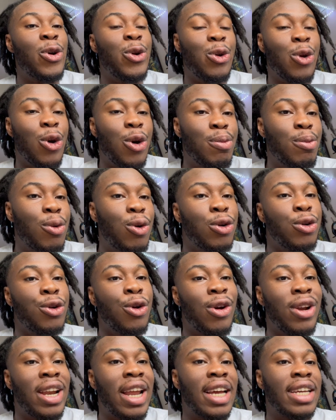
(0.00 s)
no more,
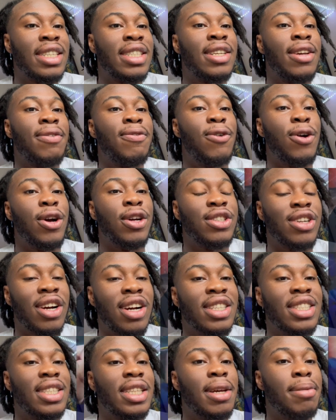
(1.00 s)
no less, for a
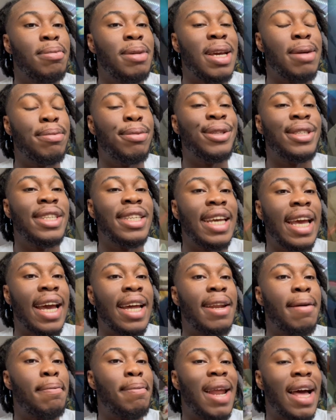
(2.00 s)
chance to be able to get
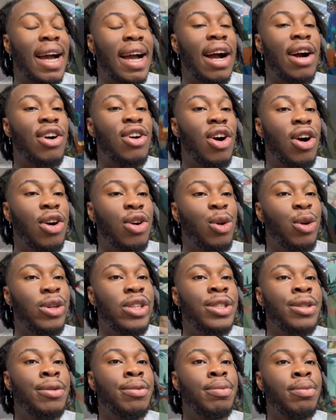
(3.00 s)
the blackout cargos.
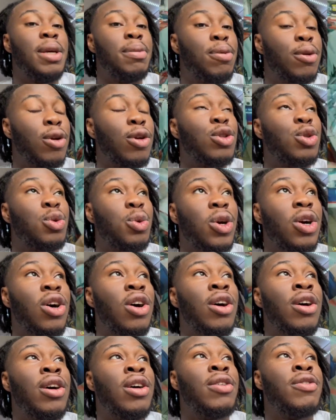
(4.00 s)
People on
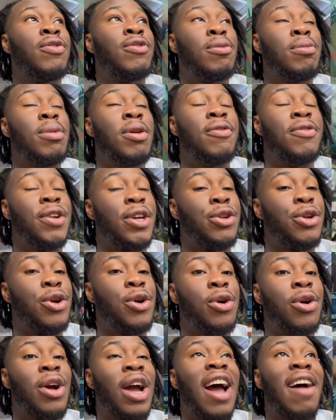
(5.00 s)
Twitter from the
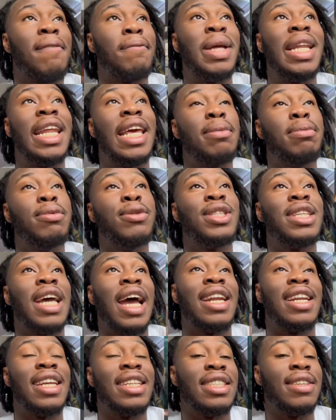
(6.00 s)
video have been able to
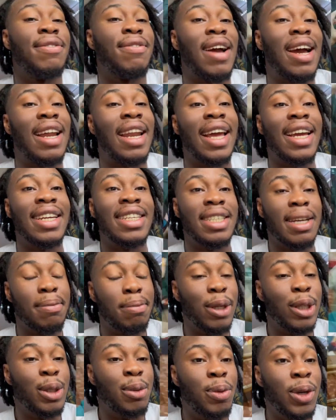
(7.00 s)
identify that it's
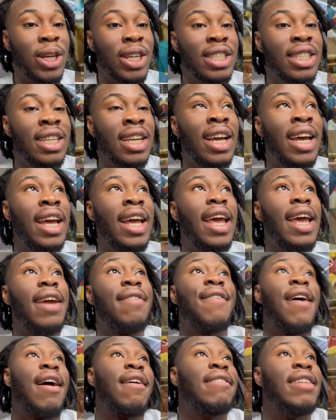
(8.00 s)
Shepherd's Bush.
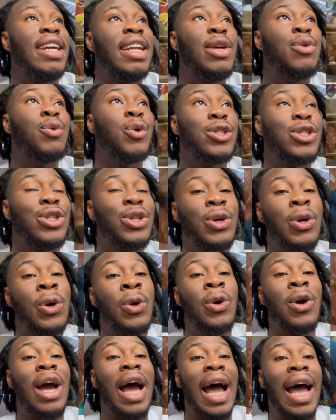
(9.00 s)
If I really want to
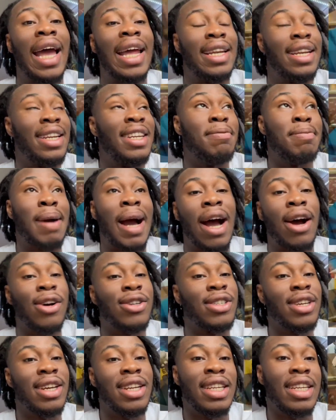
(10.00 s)
go, I'd leave my
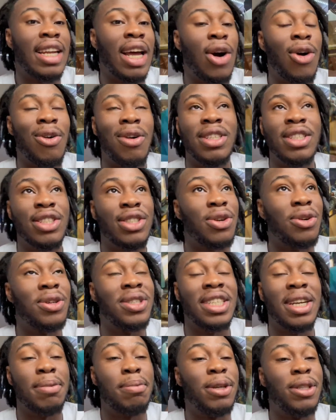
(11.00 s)
house early now and just go
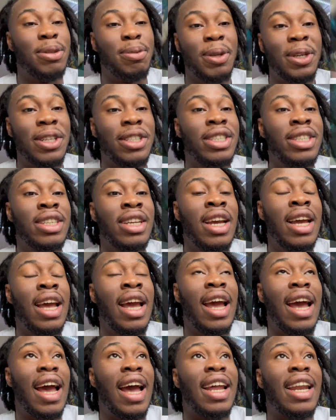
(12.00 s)
Shepherd's Bush
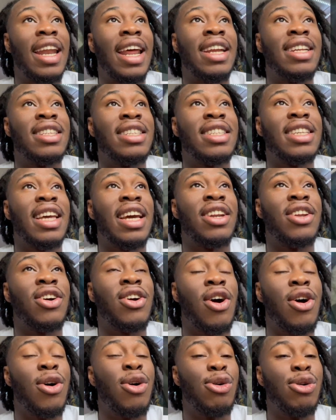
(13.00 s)
and then just get the
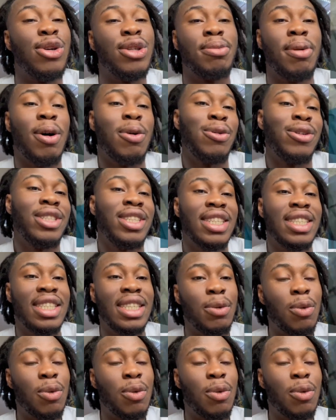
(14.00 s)
cargos. But we'll just see